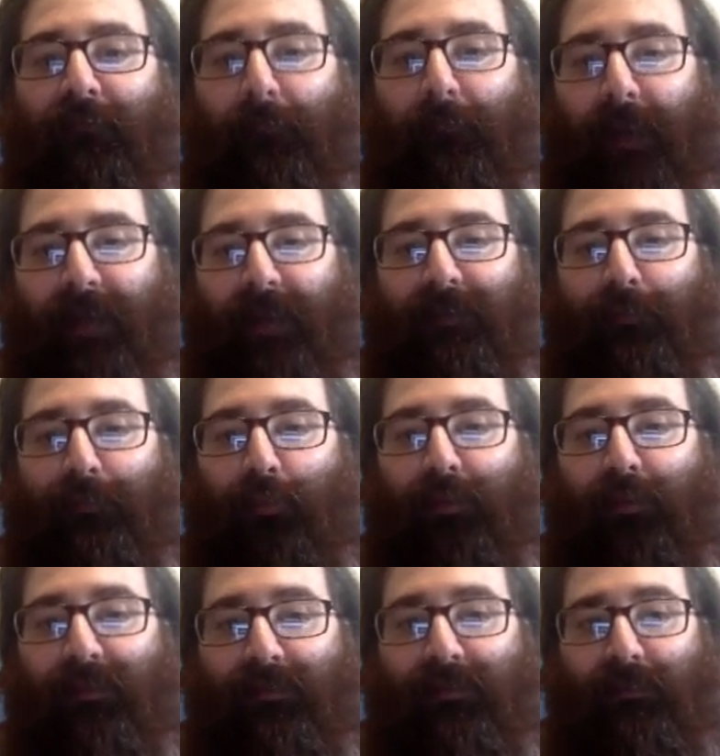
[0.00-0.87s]
mass
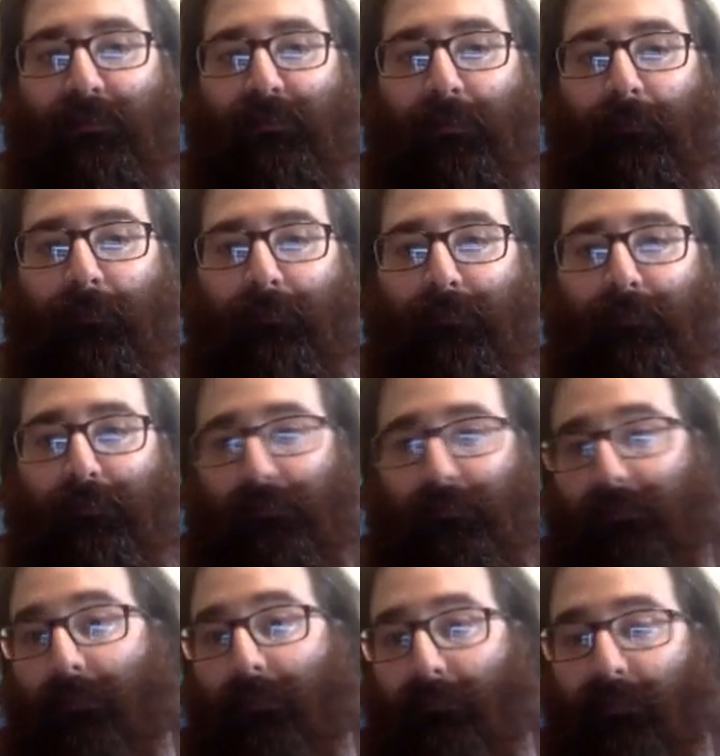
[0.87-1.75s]
spring systems, or
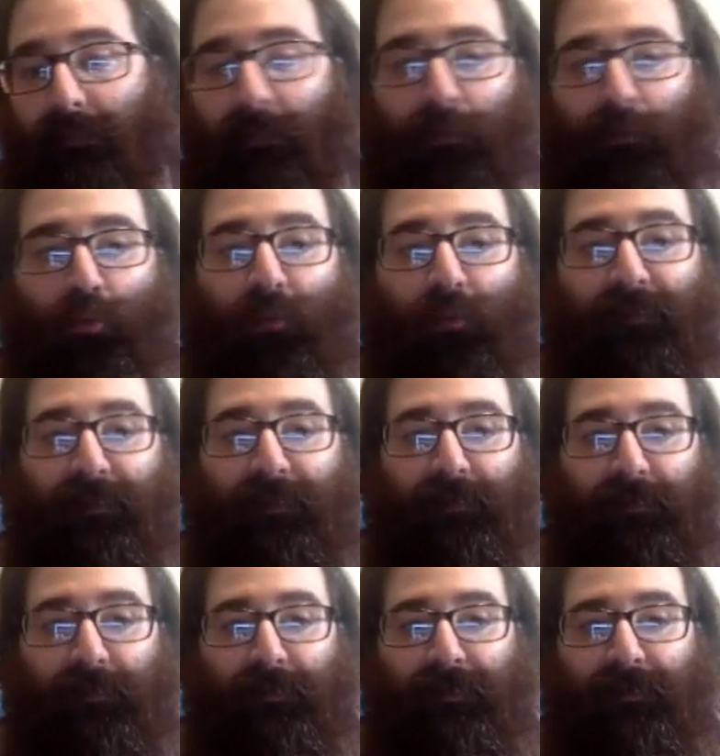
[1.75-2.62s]
something
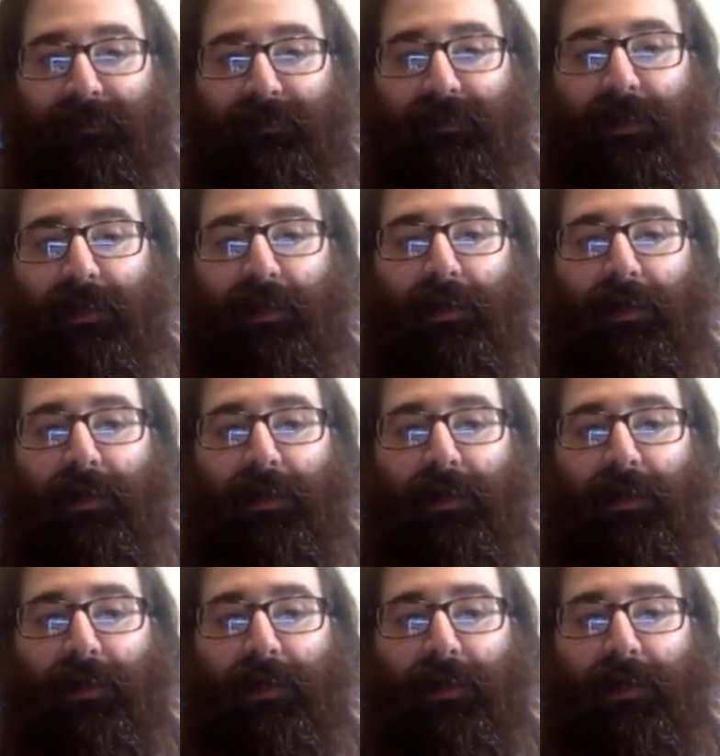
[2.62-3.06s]
equivalent to this,